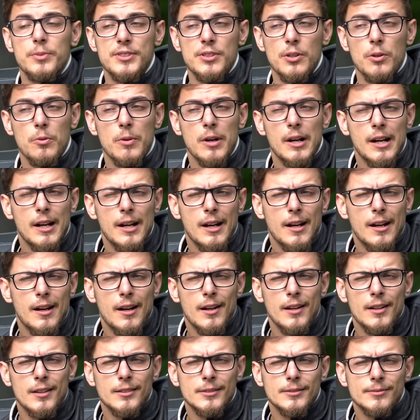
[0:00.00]
So
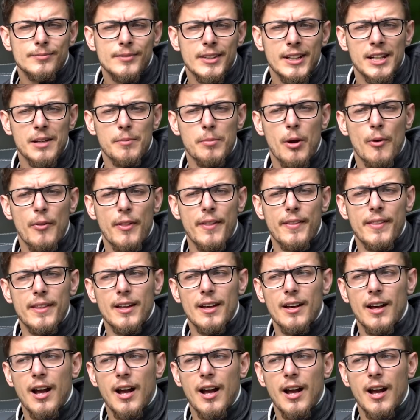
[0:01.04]
think about it.